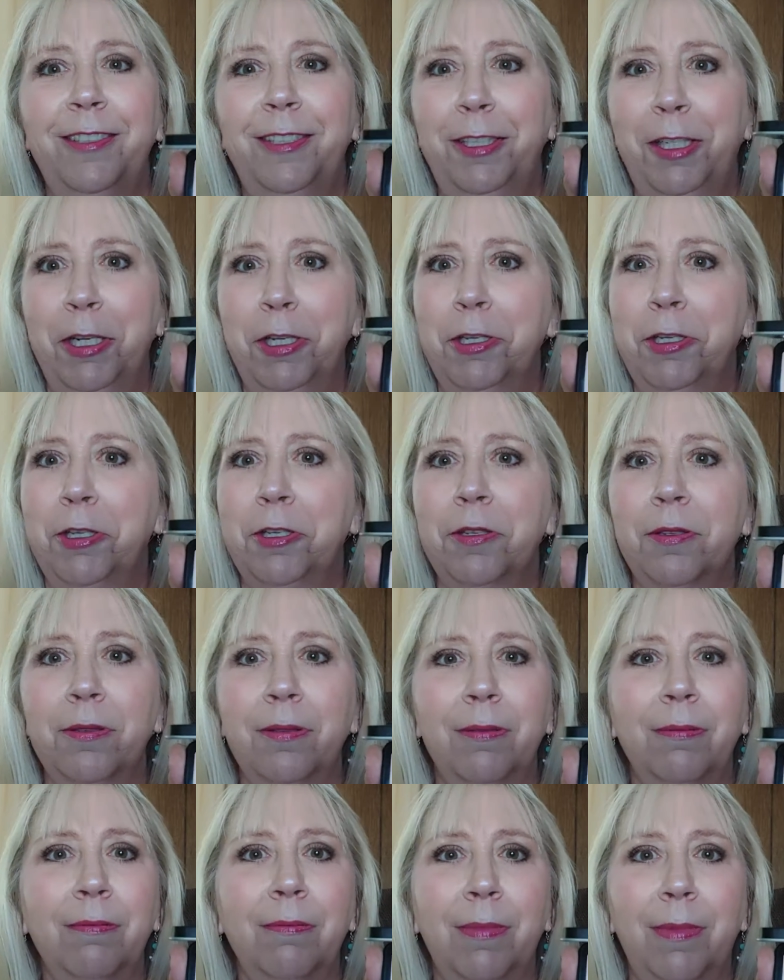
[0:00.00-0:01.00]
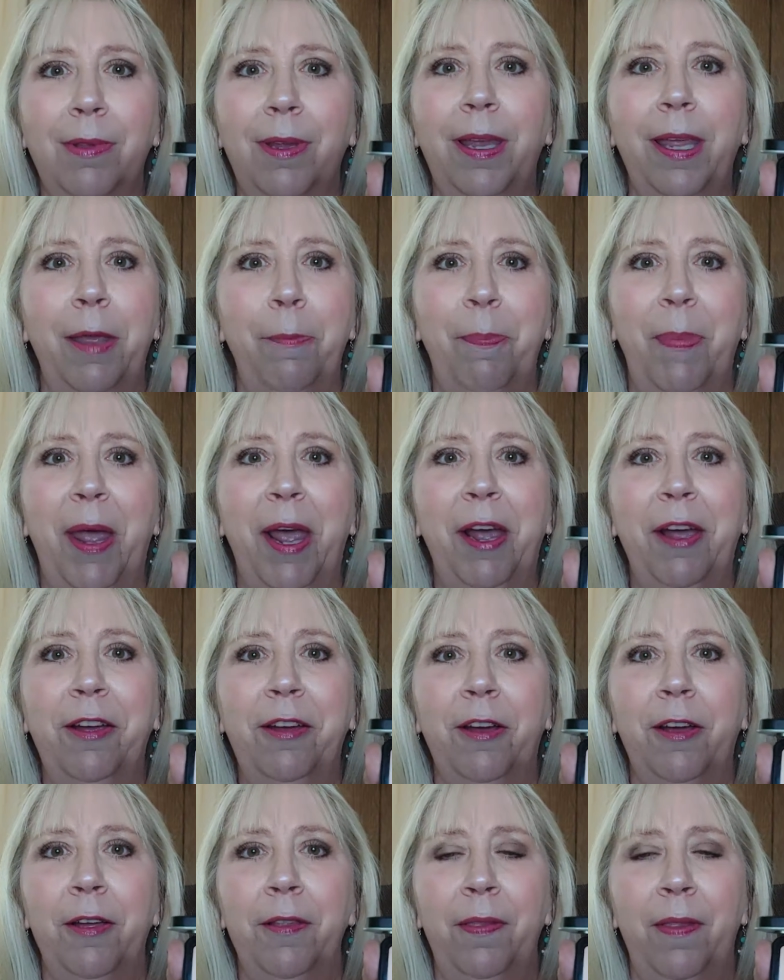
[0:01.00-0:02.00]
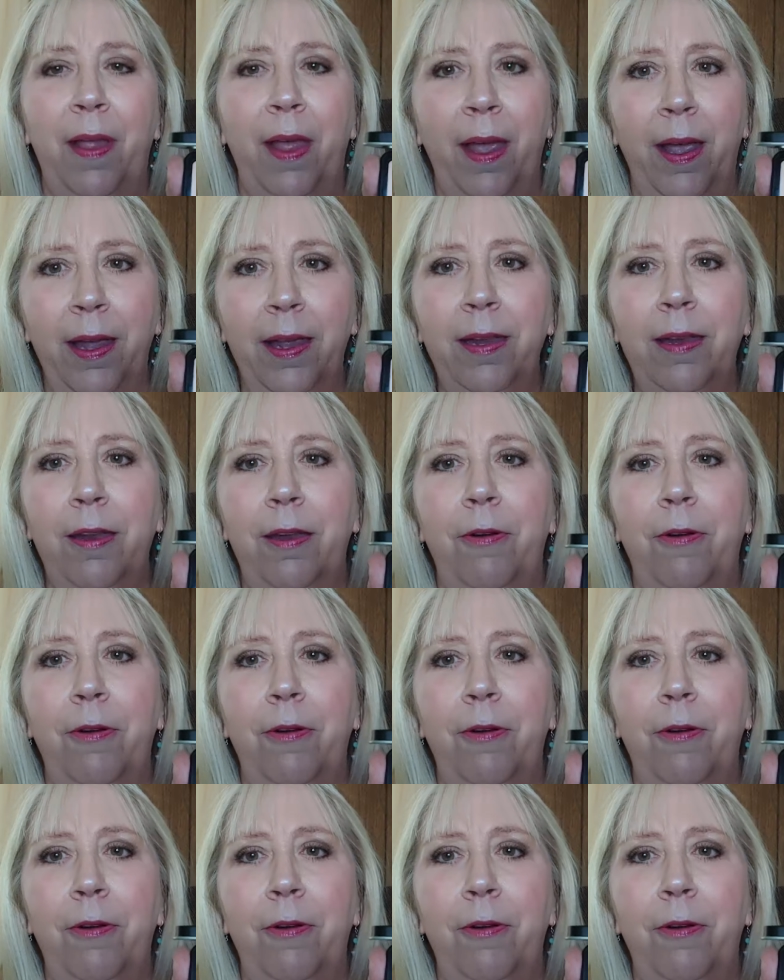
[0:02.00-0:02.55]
Just get back online